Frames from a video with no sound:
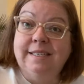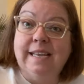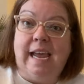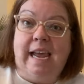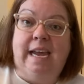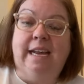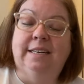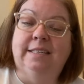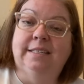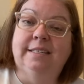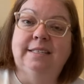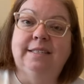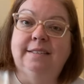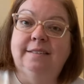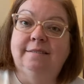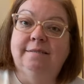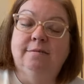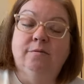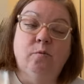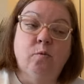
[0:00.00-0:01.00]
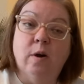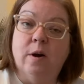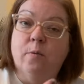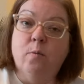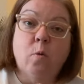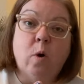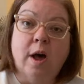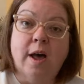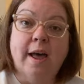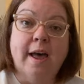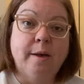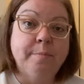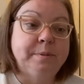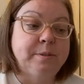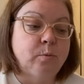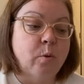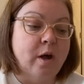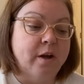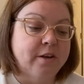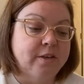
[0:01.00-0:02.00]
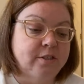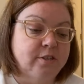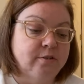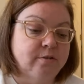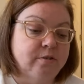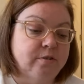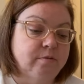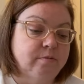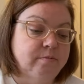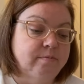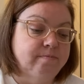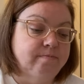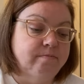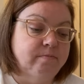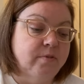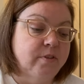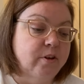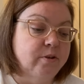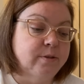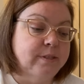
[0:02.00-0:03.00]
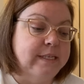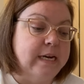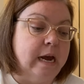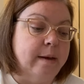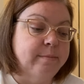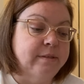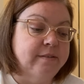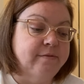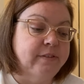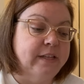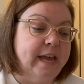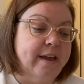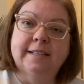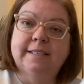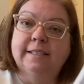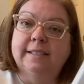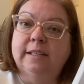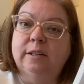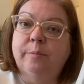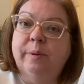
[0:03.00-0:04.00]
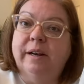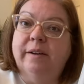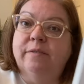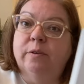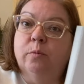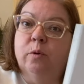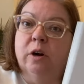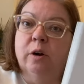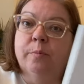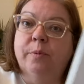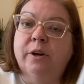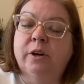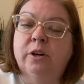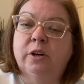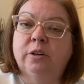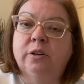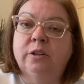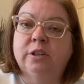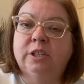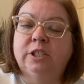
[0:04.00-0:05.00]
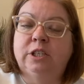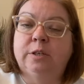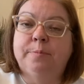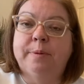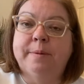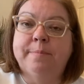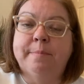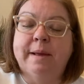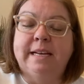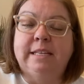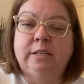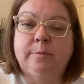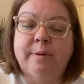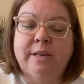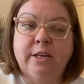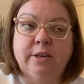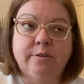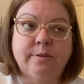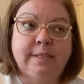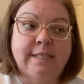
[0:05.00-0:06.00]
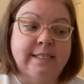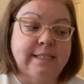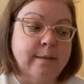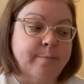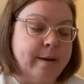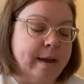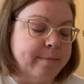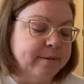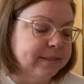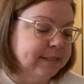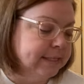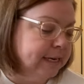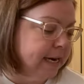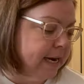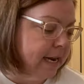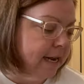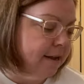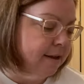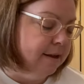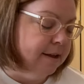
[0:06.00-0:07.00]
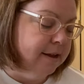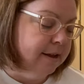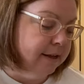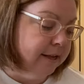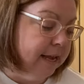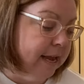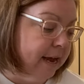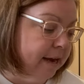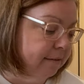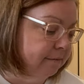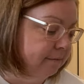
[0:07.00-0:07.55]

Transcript: and helps walk us through those times of life. It's a little bit of a workbook or meant to be used as a Bible study. Yeah,